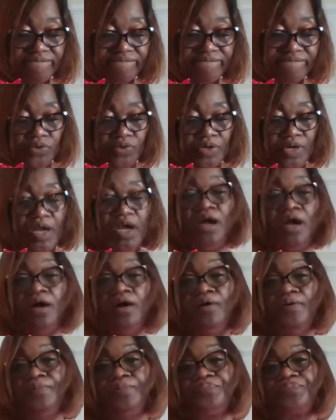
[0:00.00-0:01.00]
So
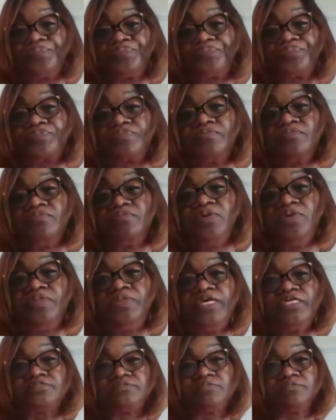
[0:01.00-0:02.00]

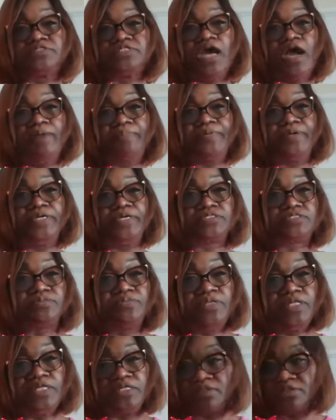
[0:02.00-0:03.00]
we need some topics.
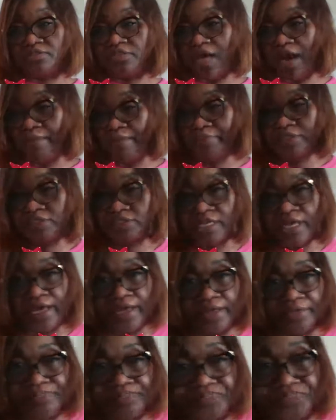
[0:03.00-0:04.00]
We need some topics
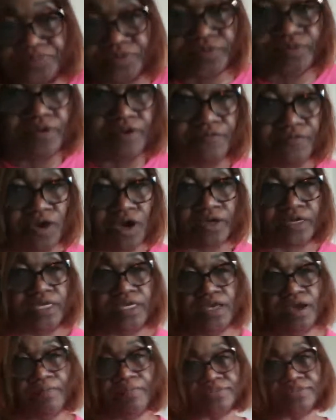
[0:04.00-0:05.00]
that if y'all
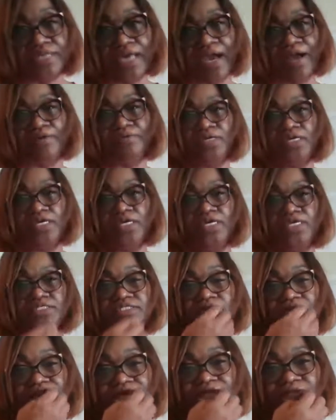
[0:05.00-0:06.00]
can help us out,
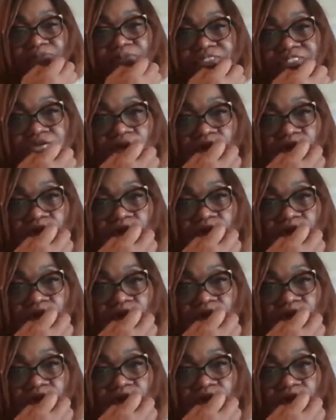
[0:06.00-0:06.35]
tell us